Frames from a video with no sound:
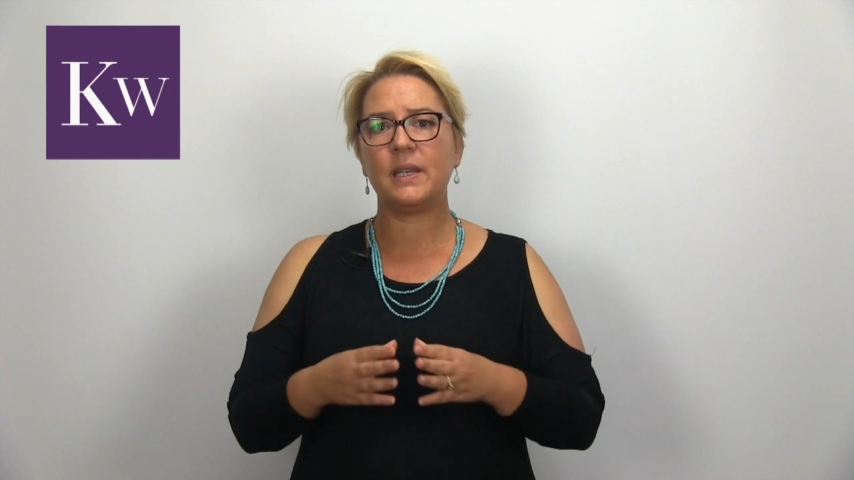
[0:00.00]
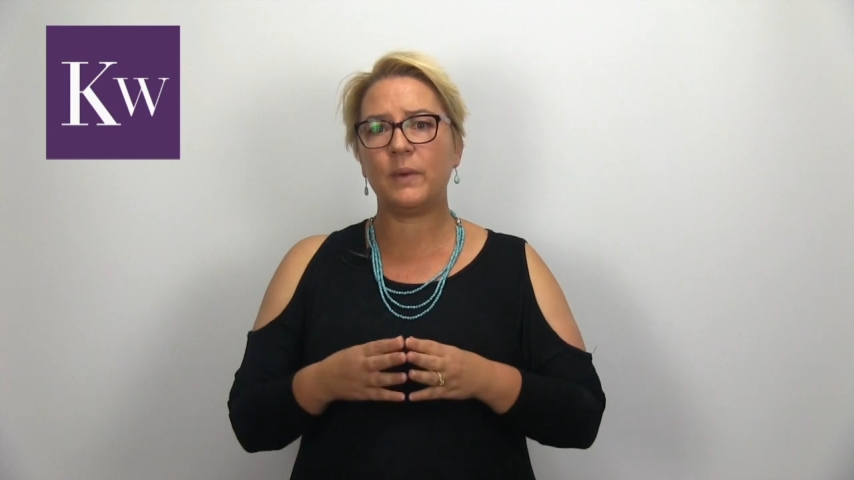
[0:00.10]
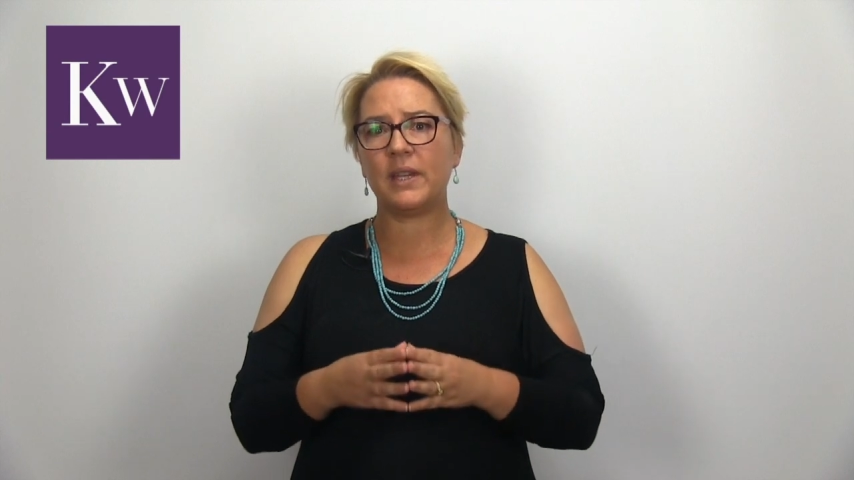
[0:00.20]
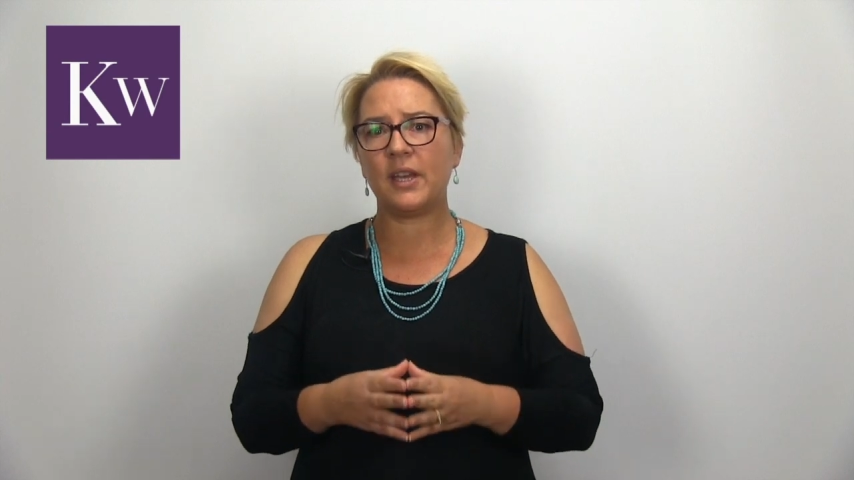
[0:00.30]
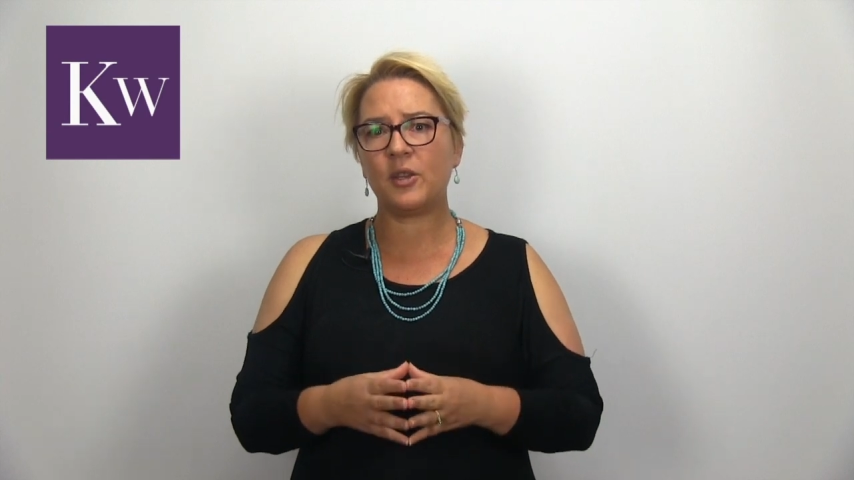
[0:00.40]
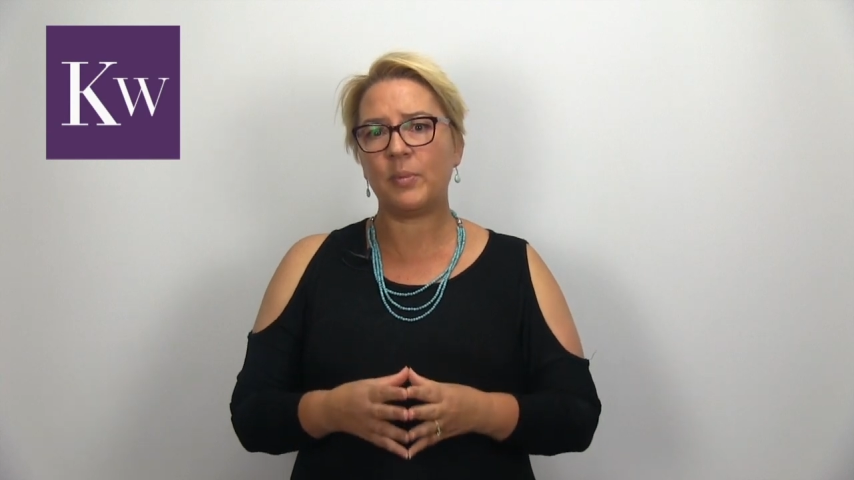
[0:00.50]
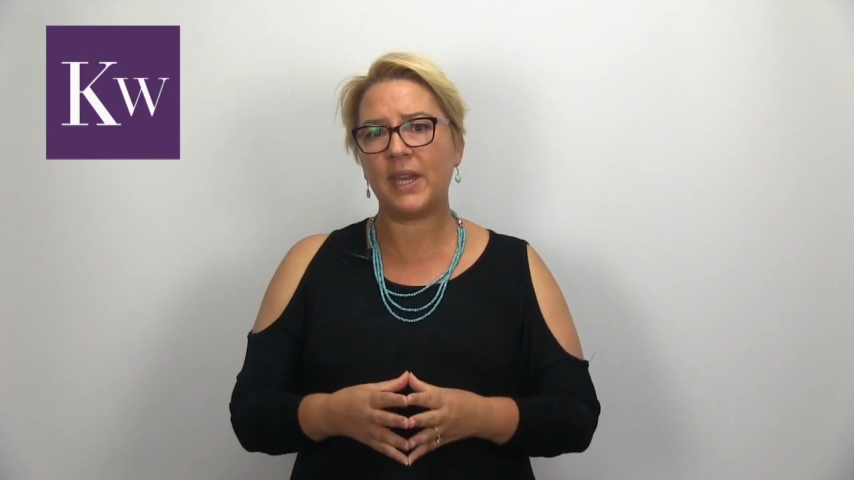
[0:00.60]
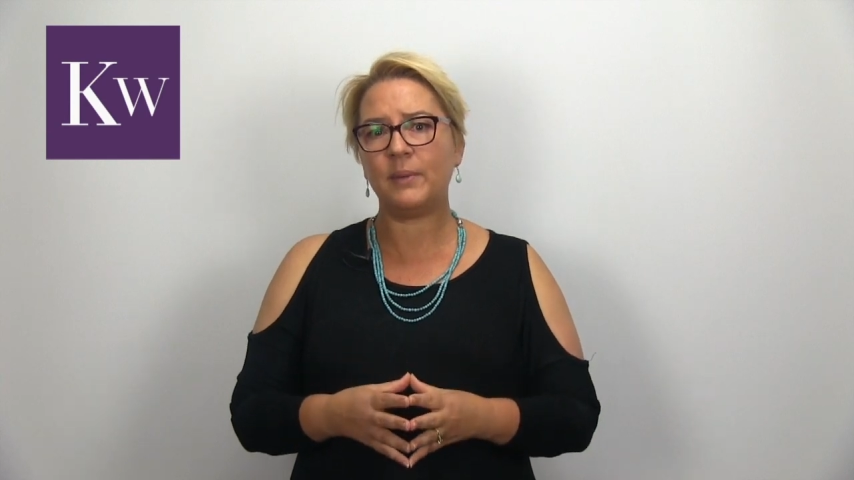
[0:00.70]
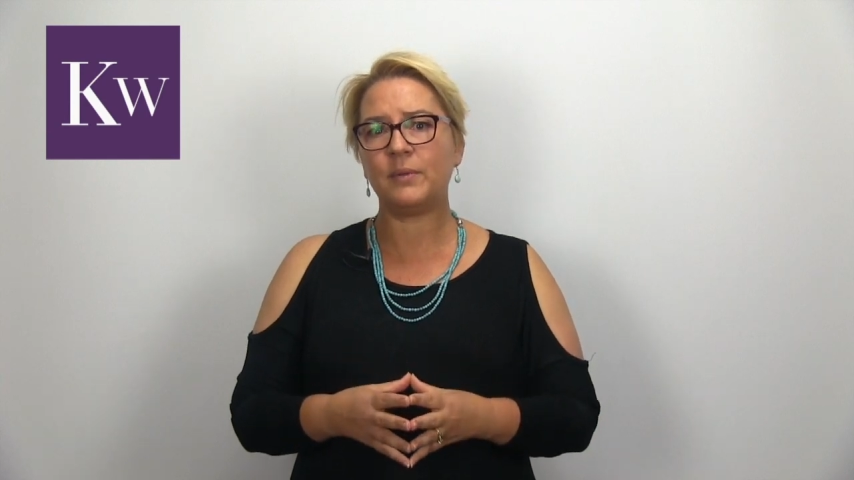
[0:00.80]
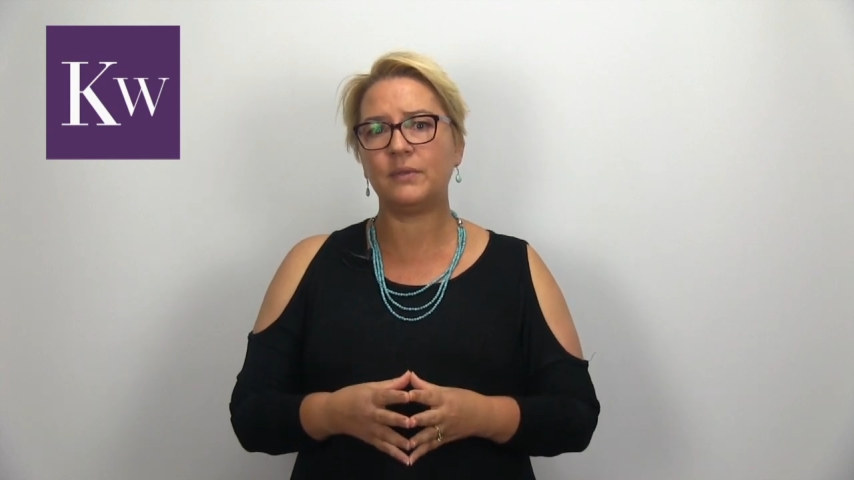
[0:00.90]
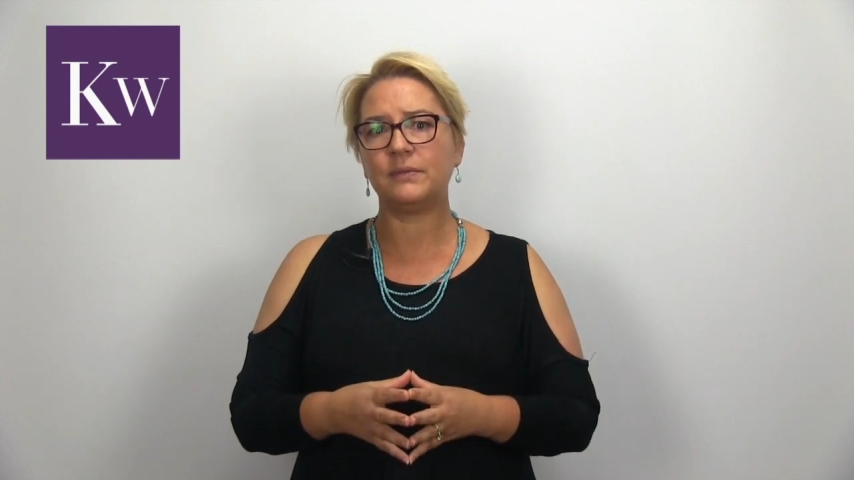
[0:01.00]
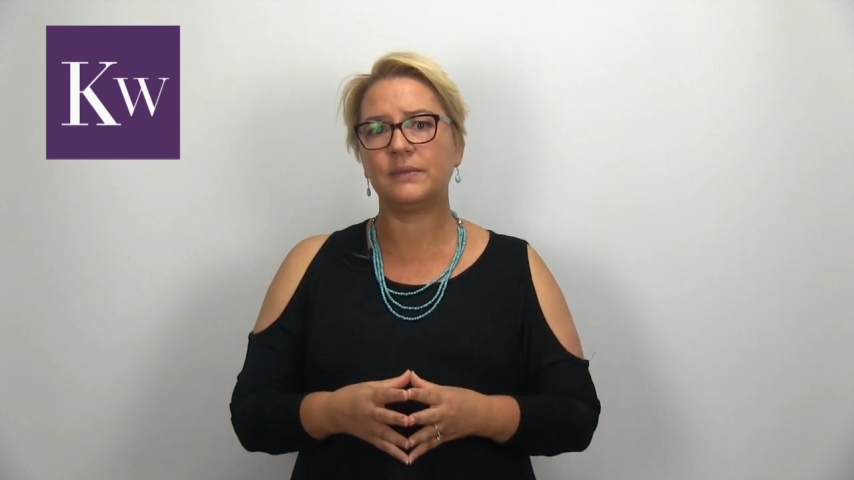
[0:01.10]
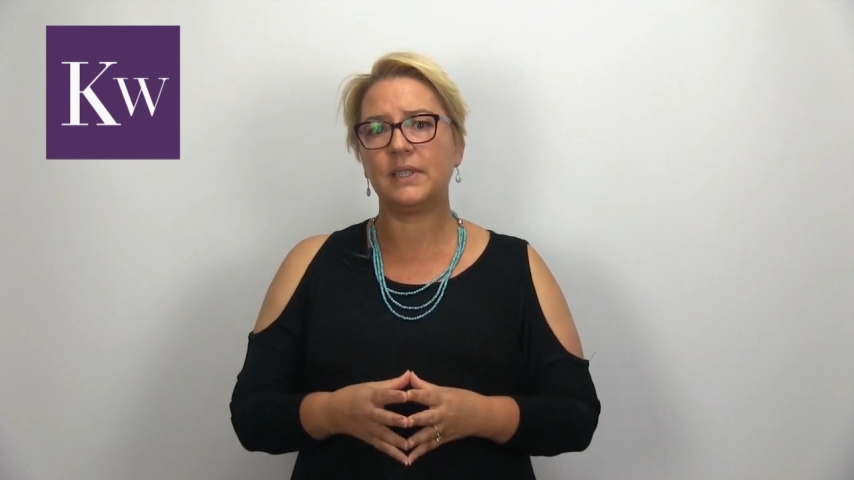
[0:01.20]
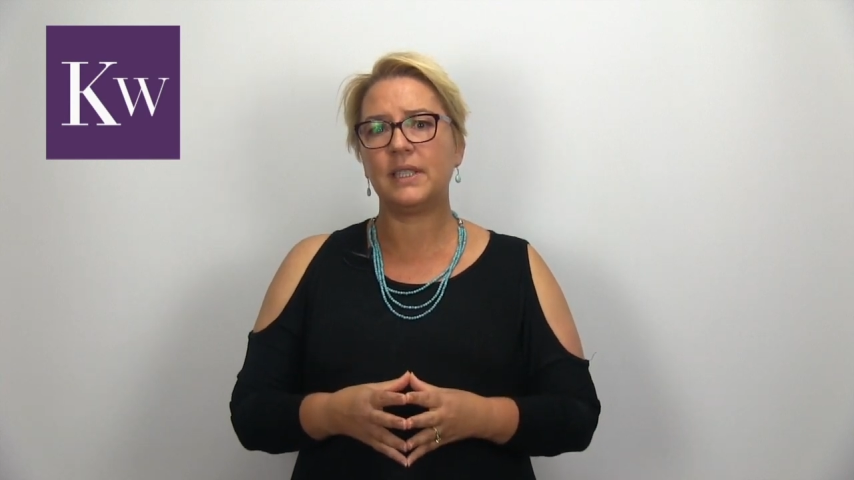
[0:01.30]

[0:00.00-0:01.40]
with other people.